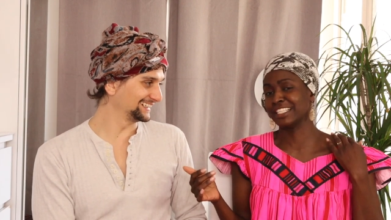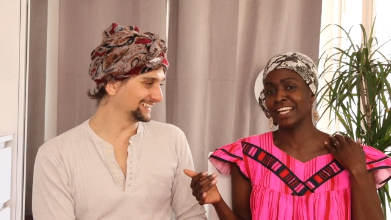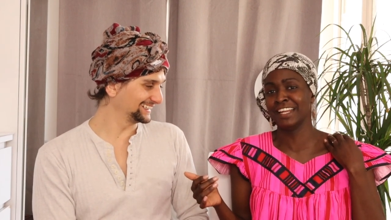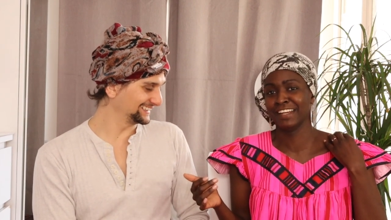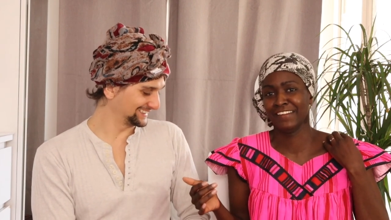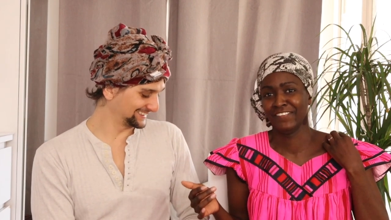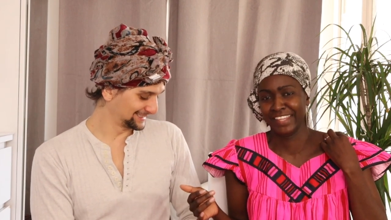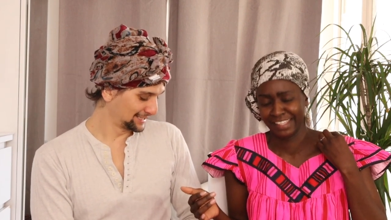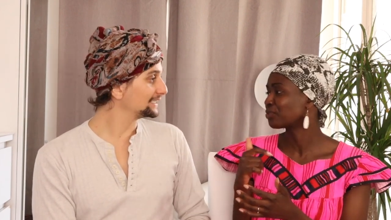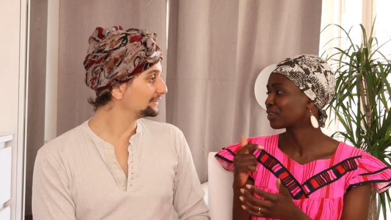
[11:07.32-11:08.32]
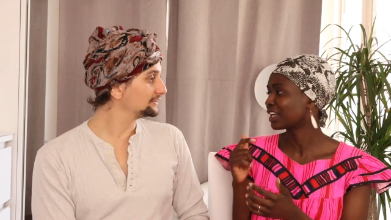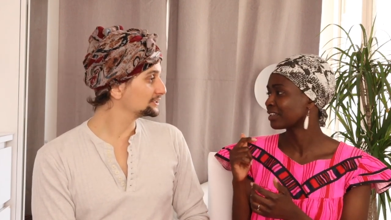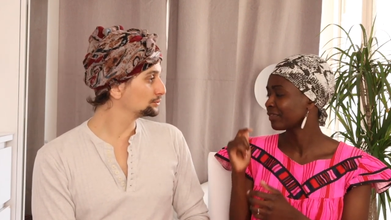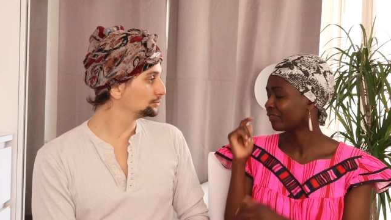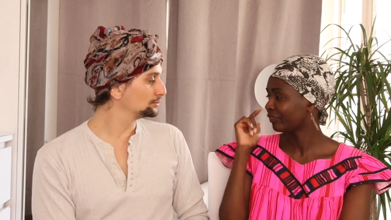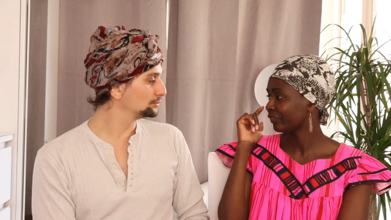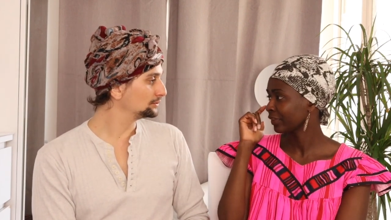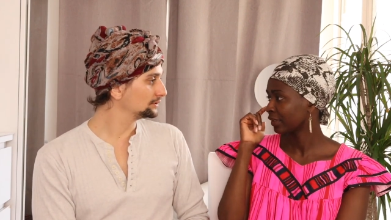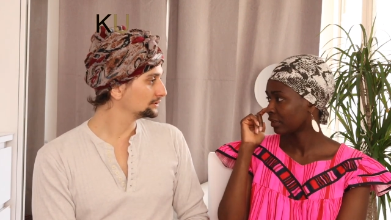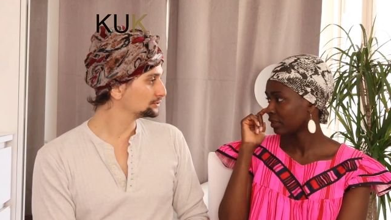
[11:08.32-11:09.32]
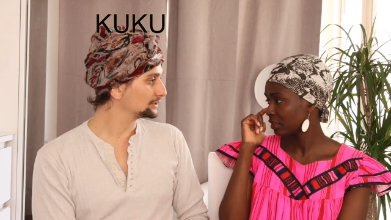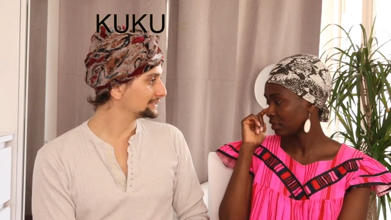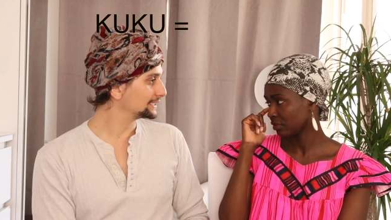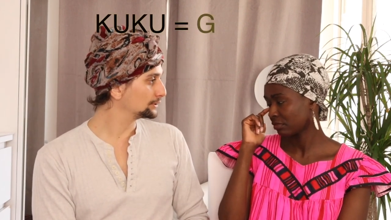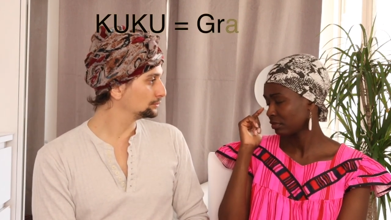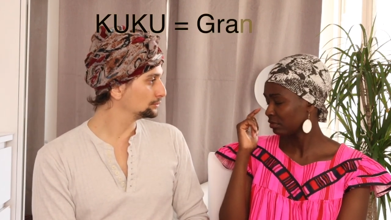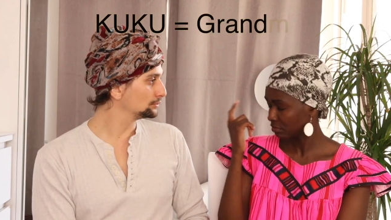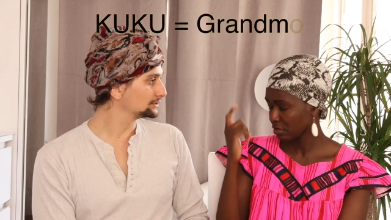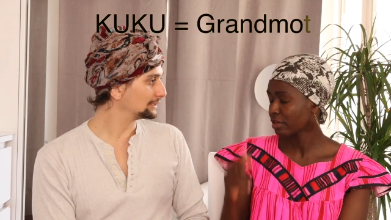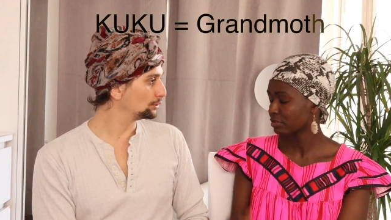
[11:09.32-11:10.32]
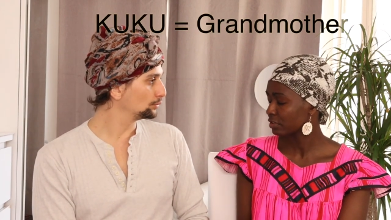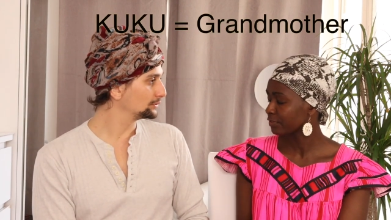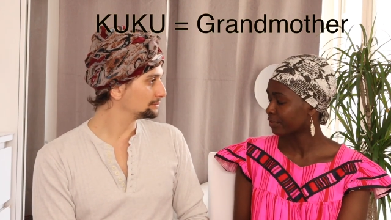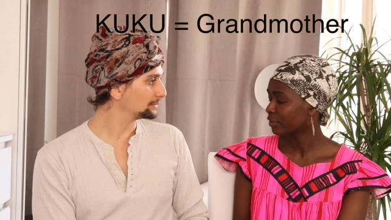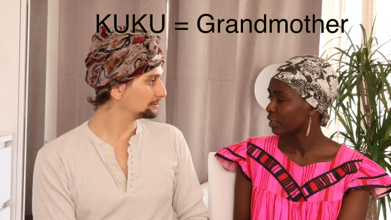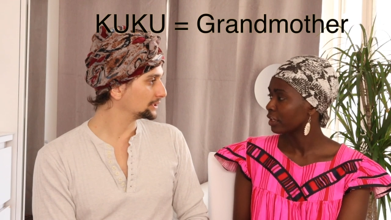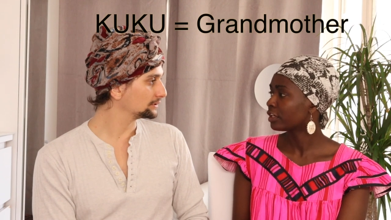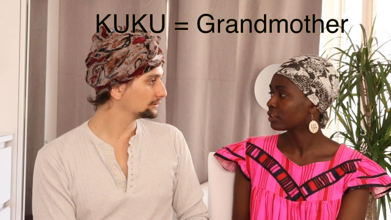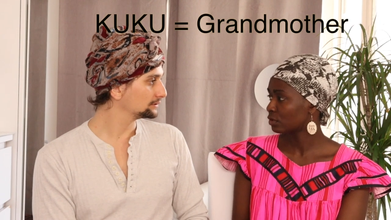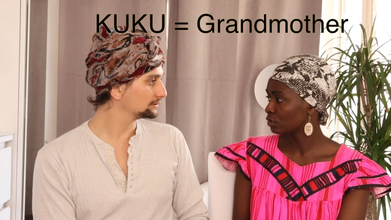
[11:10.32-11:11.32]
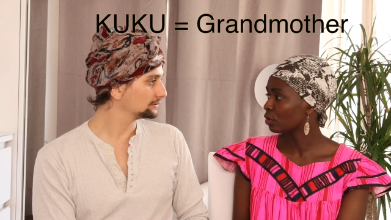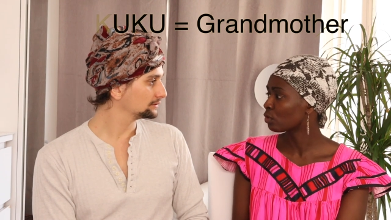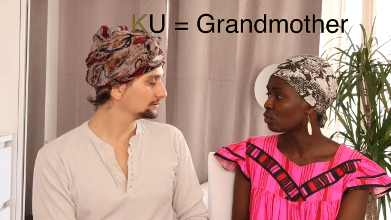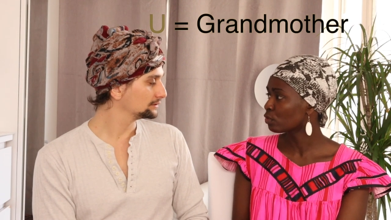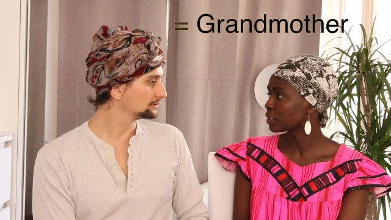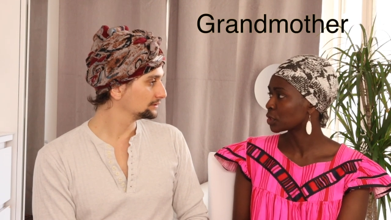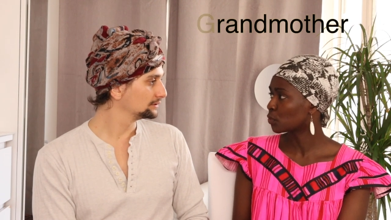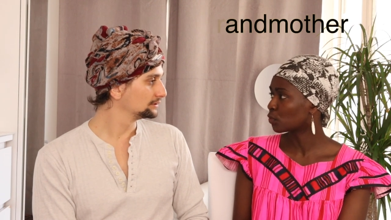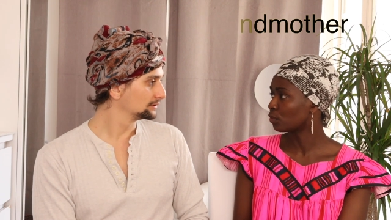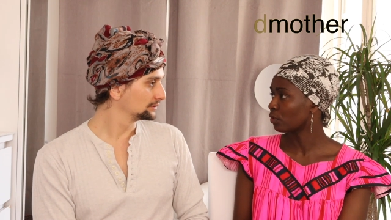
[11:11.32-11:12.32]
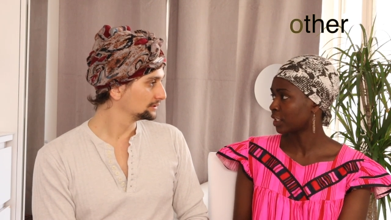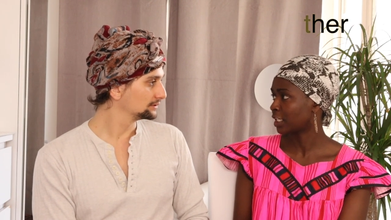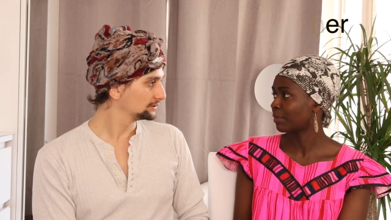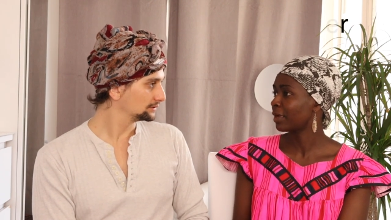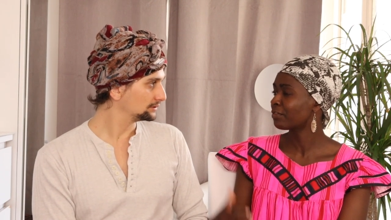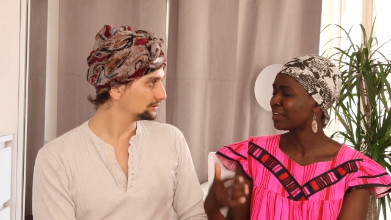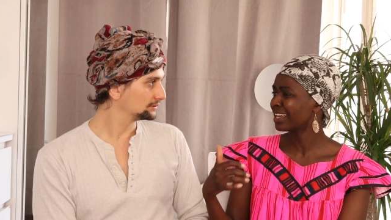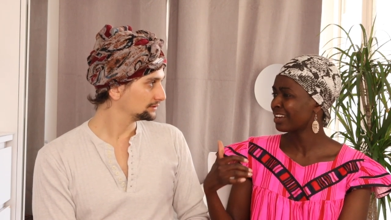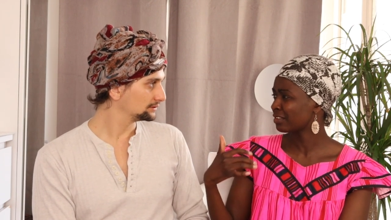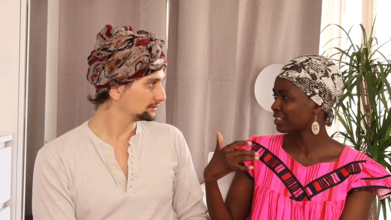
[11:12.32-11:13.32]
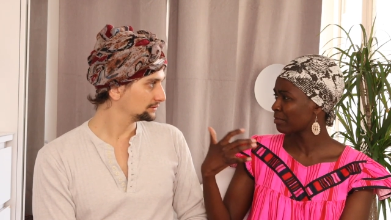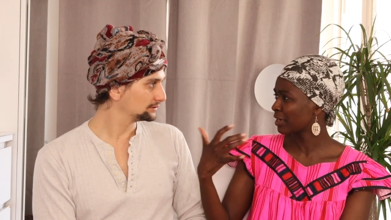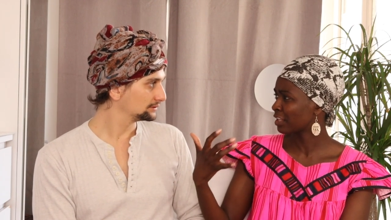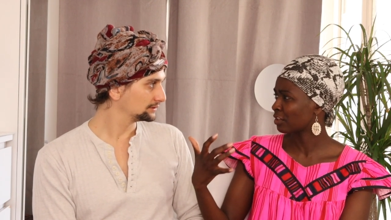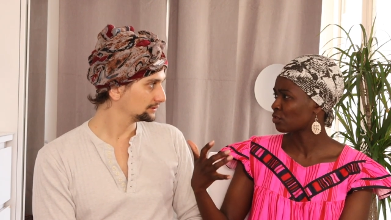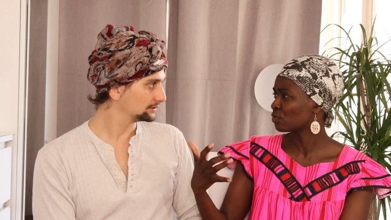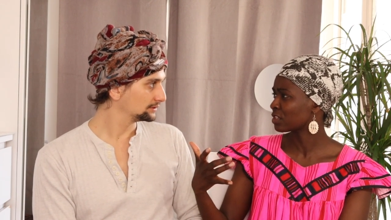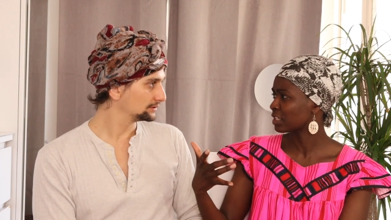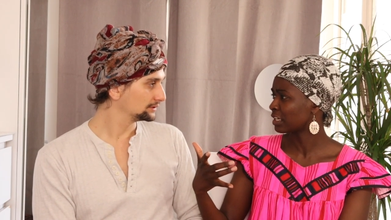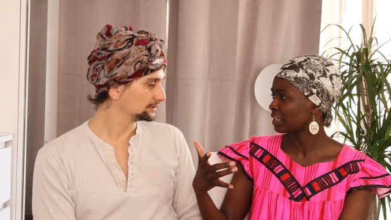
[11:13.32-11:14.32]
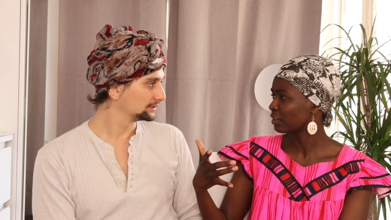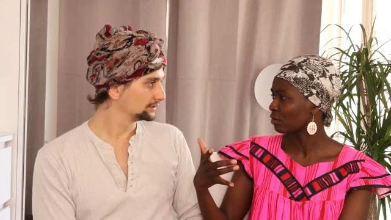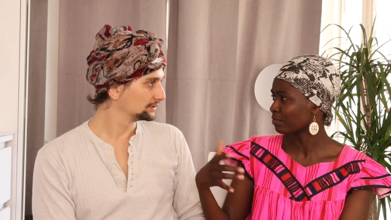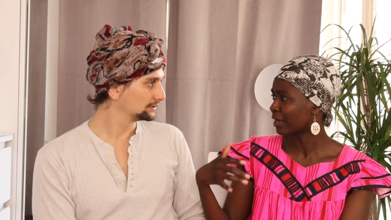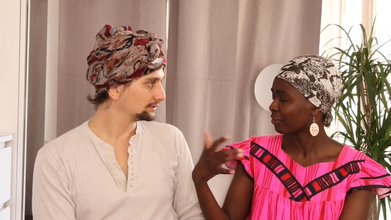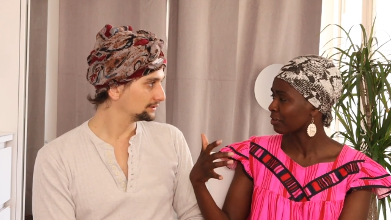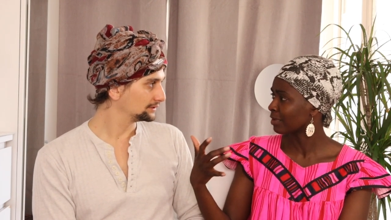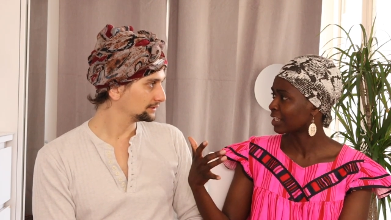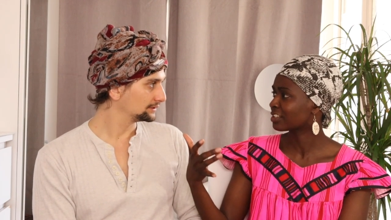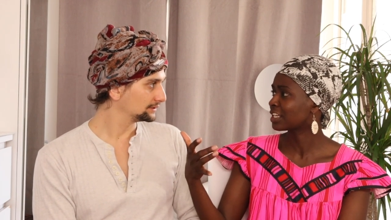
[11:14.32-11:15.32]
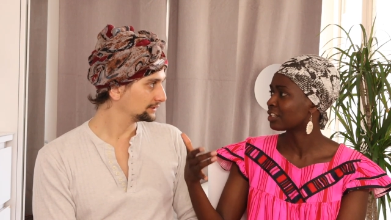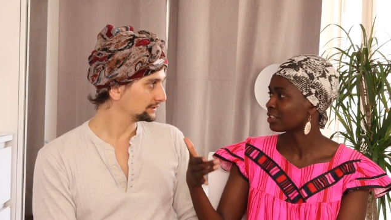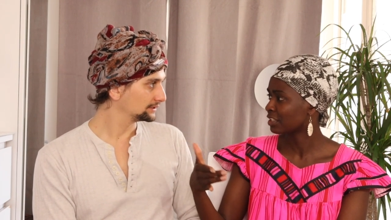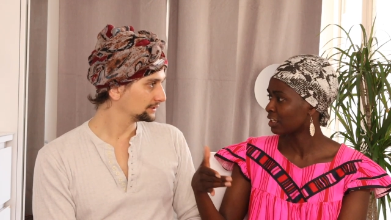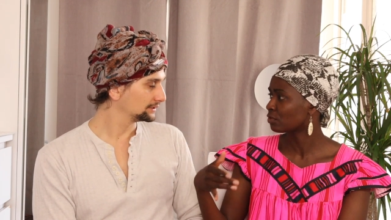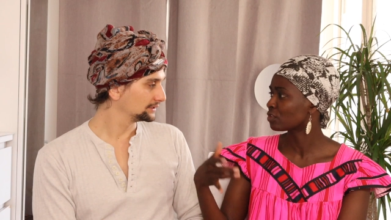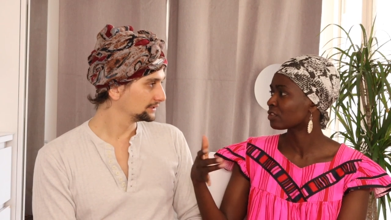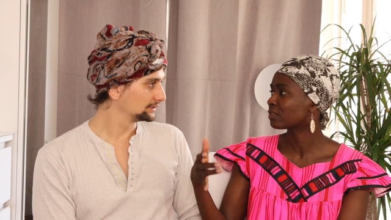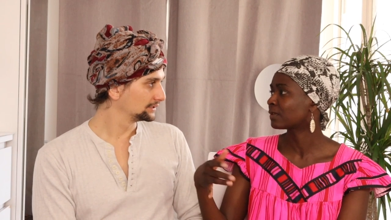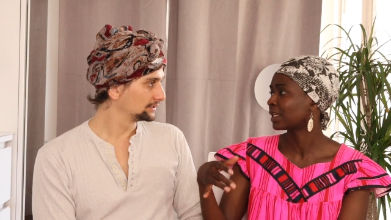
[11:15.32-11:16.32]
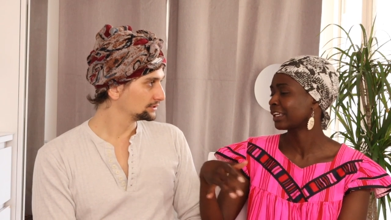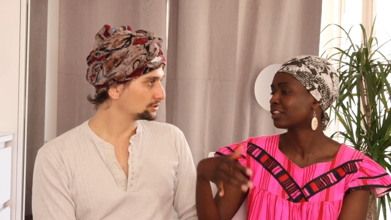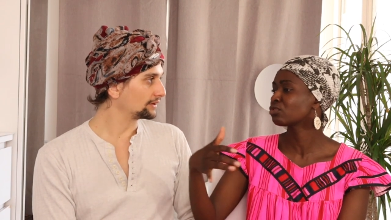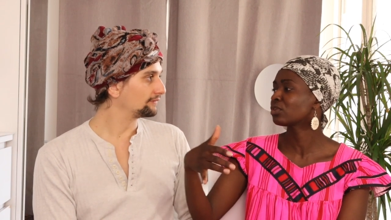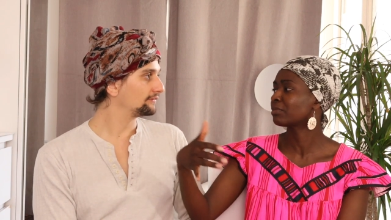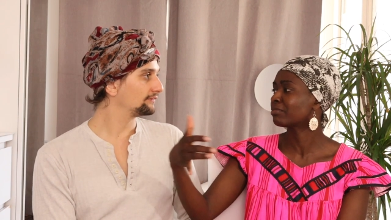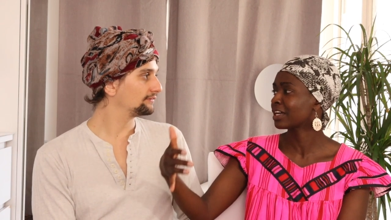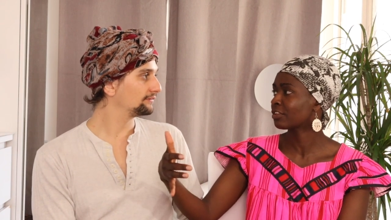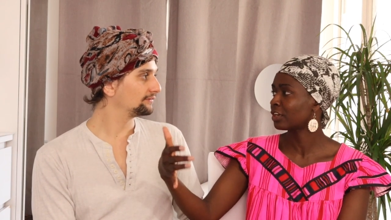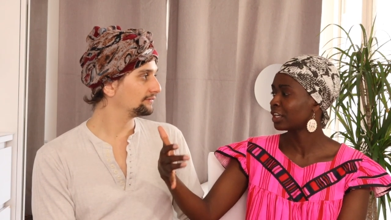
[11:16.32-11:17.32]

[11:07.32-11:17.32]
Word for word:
Speaker 1: kitchen.
Speaker 2: if it's cuckoo, should I say cuckoo? or yes, always meme?
Speaker 1: no, cuckoo is cuckoo all the time. Every uh, somebody that you see of my grandmother's age that you just feel like so it's not a mother